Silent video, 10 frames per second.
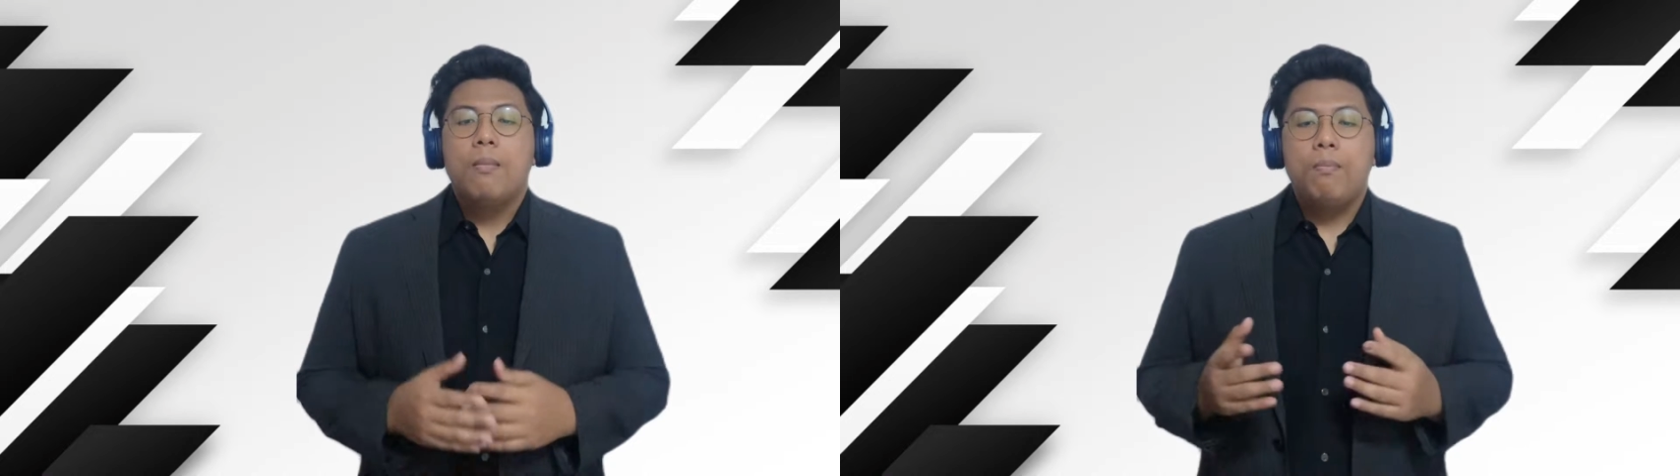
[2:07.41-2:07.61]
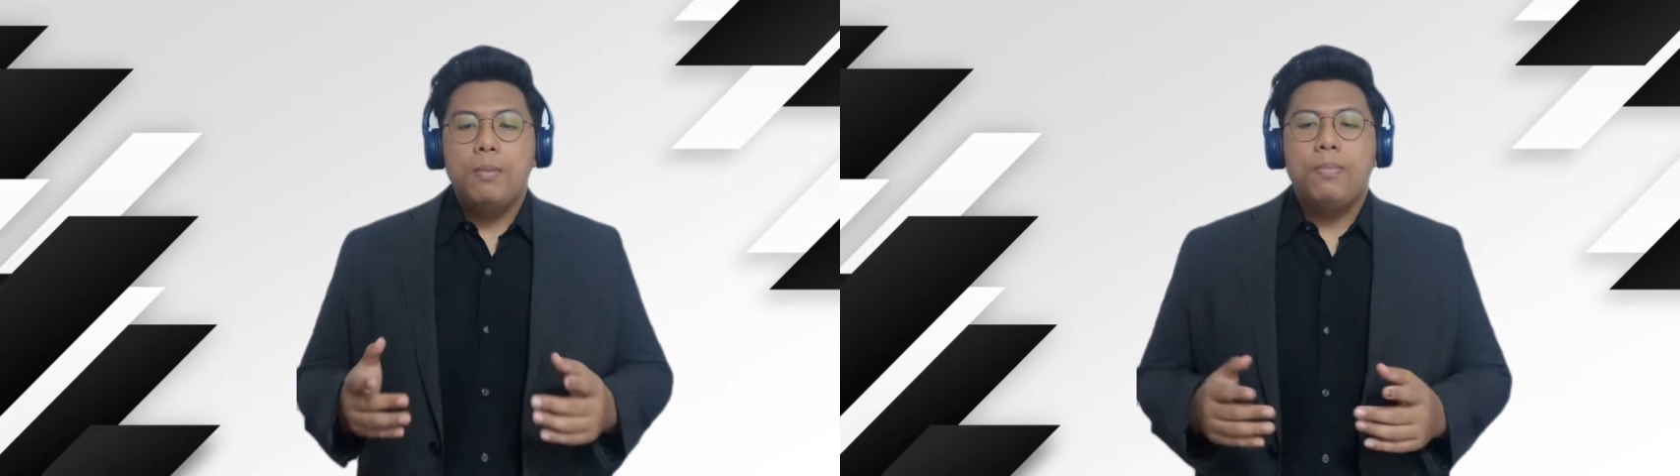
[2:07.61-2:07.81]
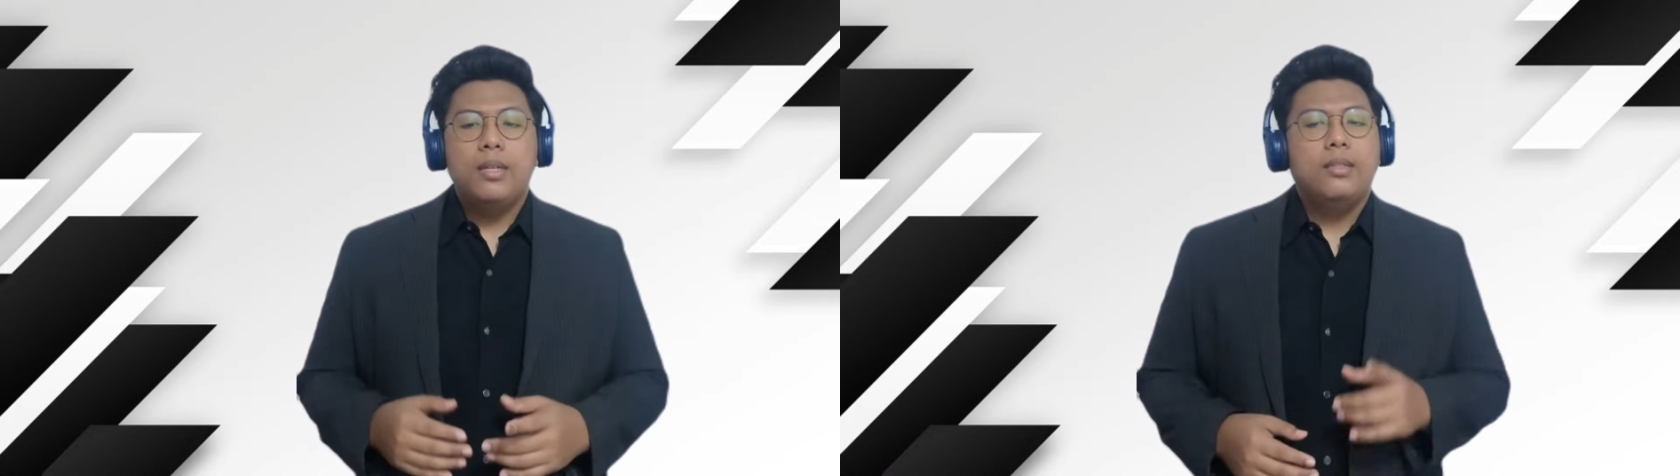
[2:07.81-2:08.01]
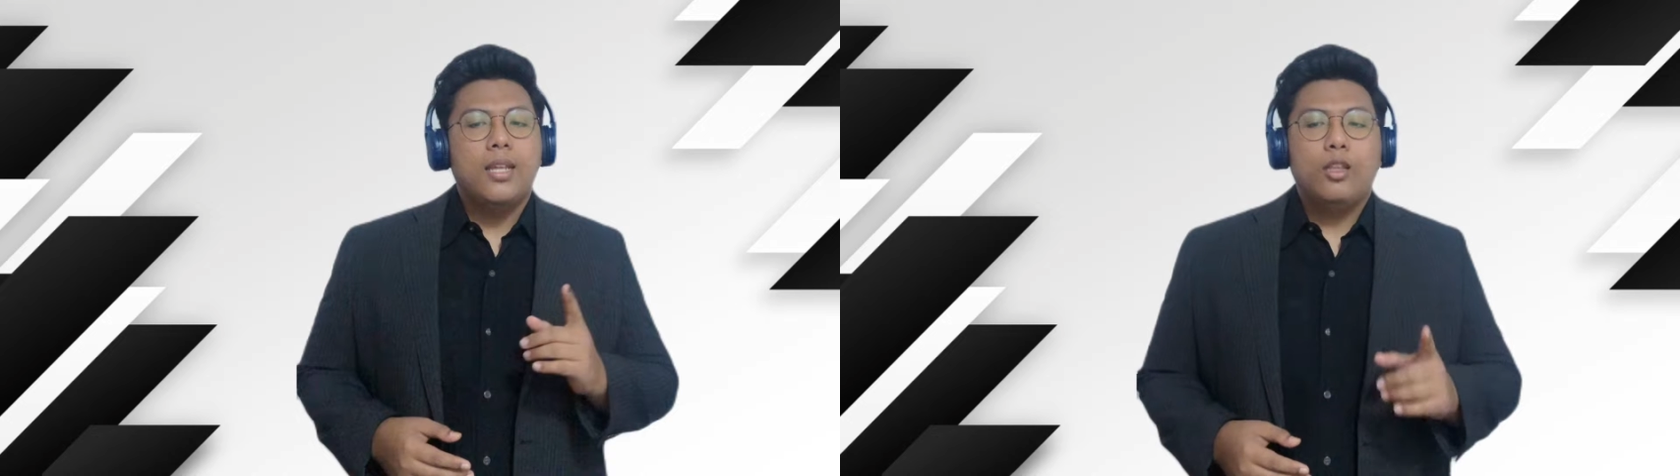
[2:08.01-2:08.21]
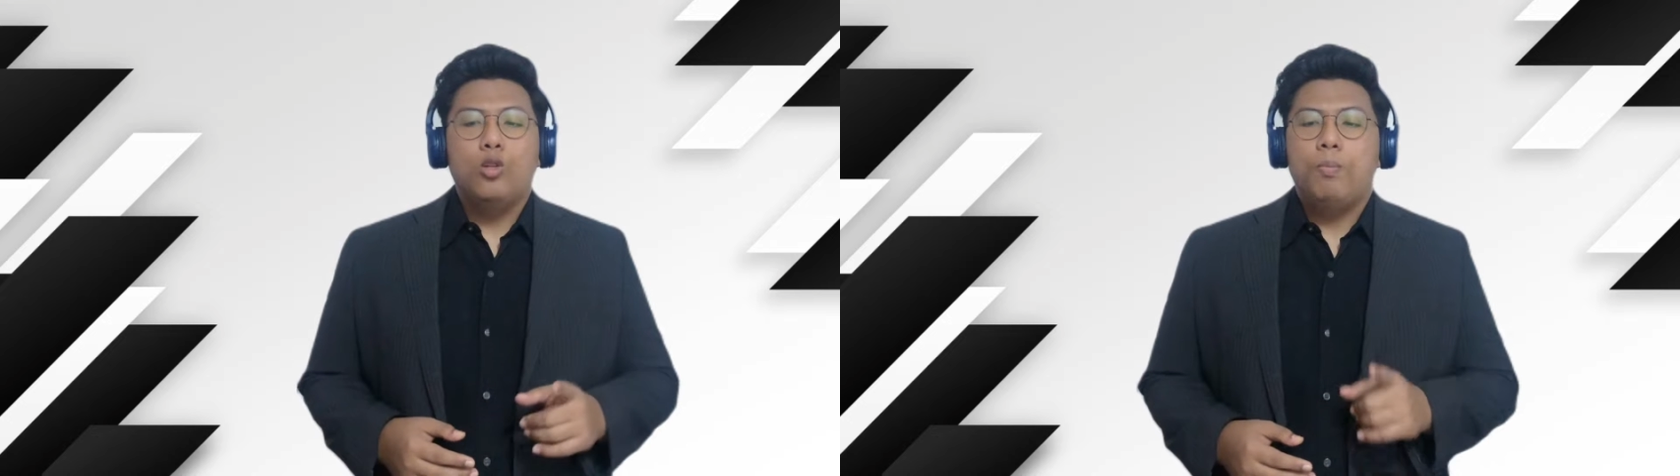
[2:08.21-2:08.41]
people
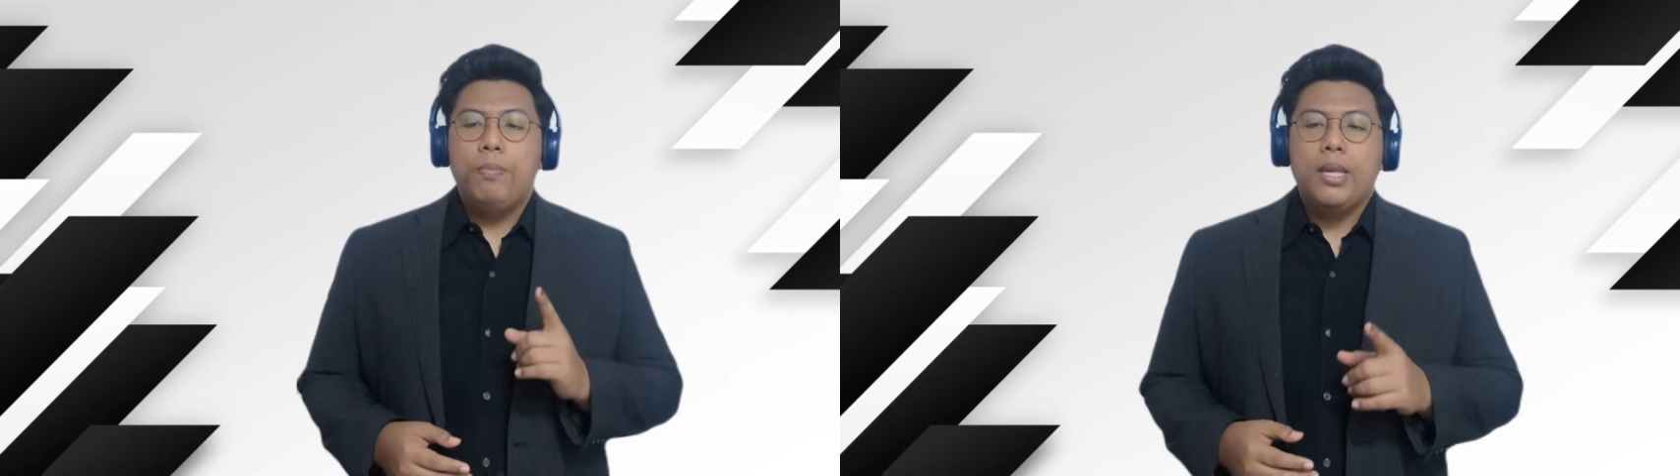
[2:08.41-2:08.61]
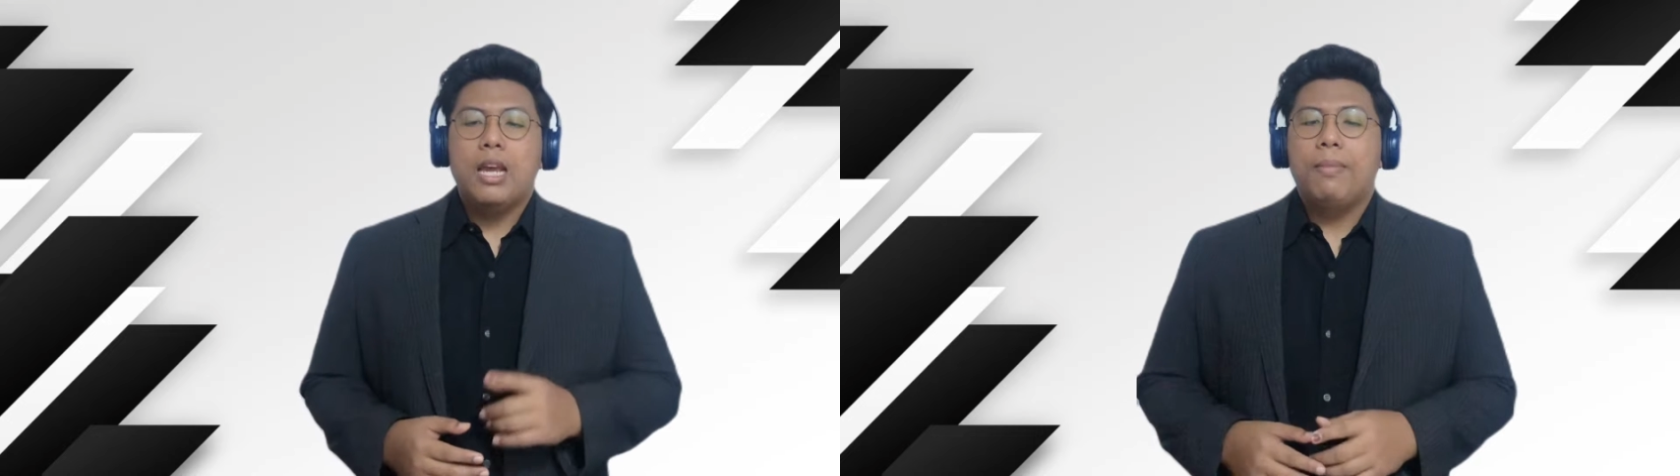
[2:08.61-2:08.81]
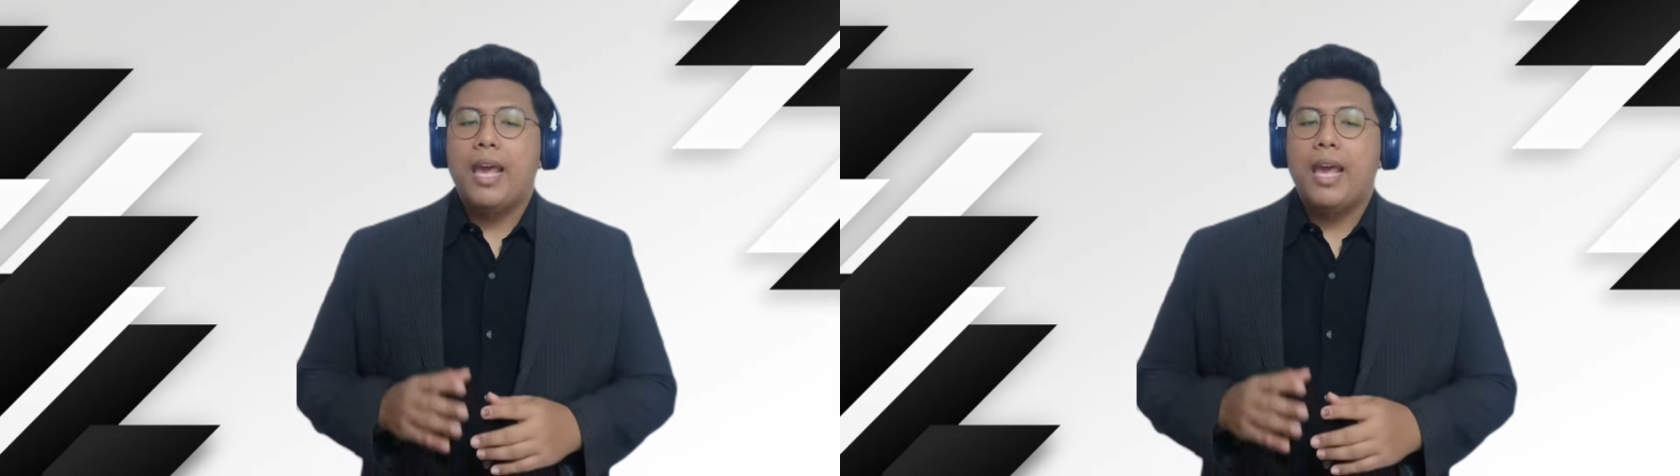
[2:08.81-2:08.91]
tend to pick up